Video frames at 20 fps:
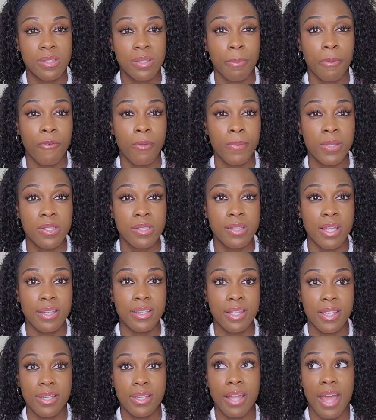the performances I
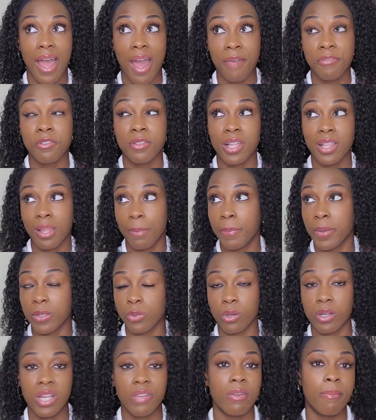did after the Olympics
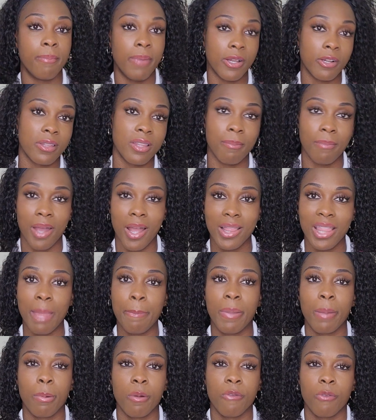were even better than my
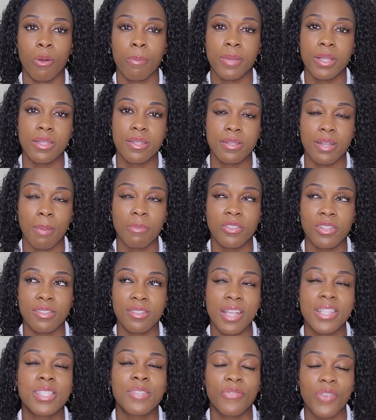Olympic performance, and
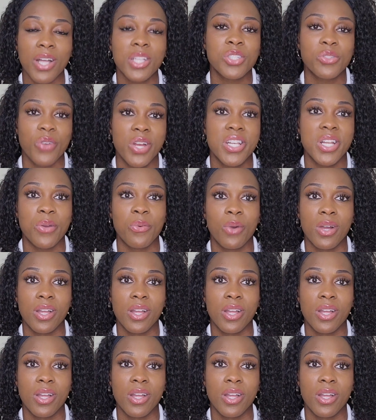it's frustrating